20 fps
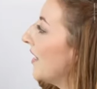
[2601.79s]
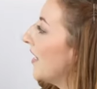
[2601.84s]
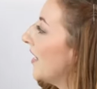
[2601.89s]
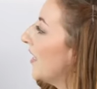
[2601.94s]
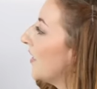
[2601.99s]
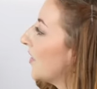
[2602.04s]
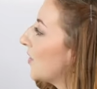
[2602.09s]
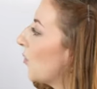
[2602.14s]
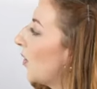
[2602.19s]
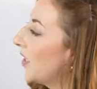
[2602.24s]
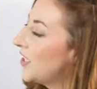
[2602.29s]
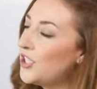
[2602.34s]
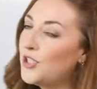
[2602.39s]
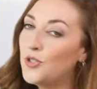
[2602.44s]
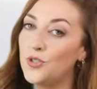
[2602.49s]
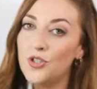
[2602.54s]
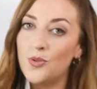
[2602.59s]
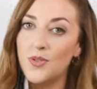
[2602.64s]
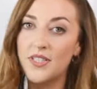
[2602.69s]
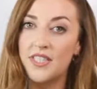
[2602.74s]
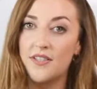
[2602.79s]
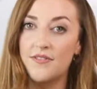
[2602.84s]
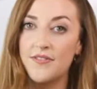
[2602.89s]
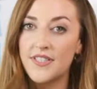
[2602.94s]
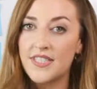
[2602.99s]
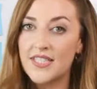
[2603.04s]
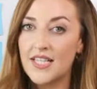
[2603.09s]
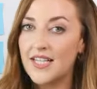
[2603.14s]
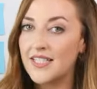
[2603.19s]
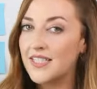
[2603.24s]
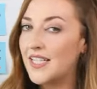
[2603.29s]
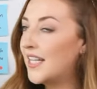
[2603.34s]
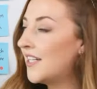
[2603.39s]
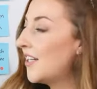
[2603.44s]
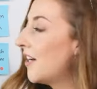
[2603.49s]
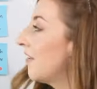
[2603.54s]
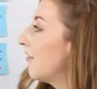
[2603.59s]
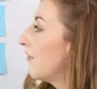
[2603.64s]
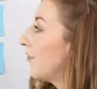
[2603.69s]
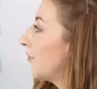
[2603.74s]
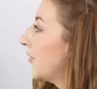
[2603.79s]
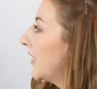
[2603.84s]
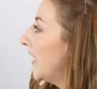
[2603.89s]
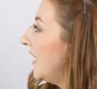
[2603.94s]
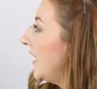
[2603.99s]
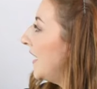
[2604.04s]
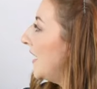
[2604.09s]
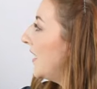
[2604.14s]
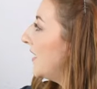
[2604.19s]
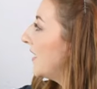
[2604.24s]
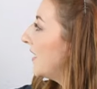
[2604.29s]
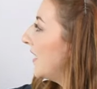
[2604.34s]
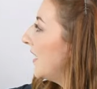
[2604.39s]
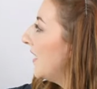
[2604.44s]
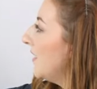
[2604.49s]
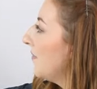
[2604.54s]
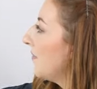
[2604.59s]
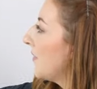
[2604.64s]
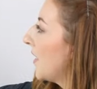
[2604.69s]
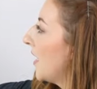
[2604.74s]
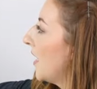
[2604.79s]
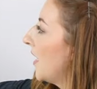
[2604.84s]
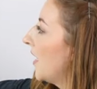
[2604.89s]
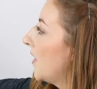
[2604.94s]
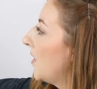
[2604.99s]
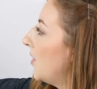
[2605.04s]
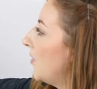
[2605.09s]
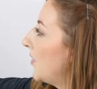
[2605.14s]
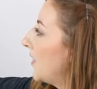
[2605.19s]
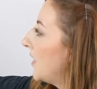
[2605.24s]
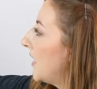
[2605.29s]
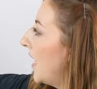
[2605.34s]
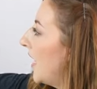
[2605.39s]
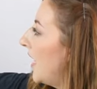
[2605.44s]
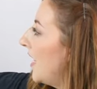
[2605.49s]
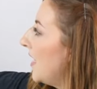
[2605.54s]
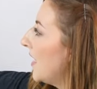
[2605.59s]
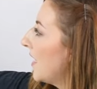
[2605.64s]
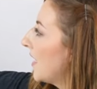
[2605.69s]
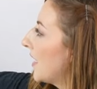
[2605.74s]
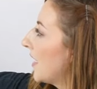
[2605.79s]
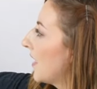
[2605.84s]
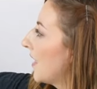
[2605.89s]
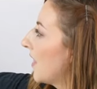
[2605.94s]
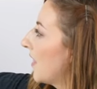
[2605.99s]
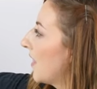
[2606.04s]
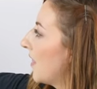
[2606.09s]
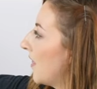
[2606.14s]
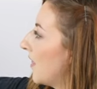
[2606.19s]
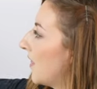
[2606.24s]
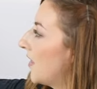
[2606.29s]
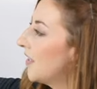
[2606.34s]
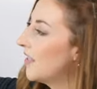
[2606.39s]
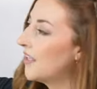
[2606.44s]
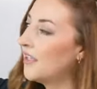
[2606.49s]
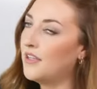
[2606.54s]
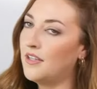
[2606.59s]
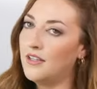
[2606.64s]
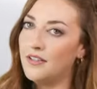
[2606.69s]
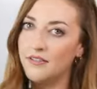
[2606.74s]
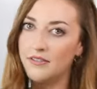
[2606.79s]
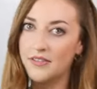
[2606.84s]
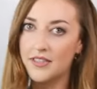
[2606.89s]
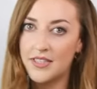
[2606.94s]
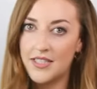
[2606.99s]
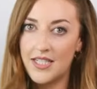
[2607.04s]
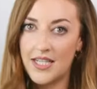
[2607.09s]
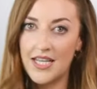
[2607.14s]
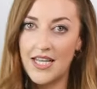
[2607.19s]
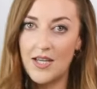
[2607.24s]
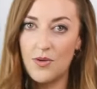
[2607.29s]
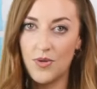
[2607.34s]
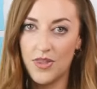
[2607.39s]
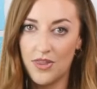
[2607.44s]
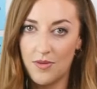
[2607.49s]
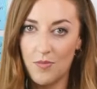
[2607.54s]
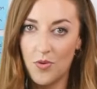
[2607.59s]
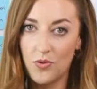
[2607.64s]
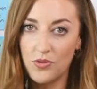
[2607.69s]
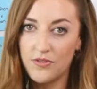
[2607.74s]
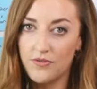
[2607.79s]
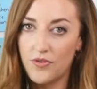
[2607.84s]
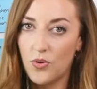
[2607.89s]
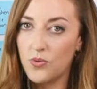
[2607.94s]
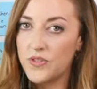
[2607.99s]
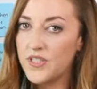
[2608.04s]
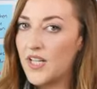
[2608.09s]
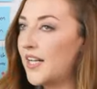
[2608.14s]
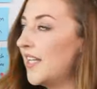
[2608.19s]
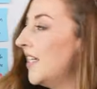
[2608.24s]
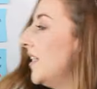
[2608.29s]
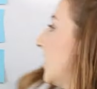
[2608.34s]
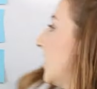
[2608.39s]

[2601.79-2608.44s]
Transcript: So what you do as the facilitator, really easy, you take the sticky with the most votes on it,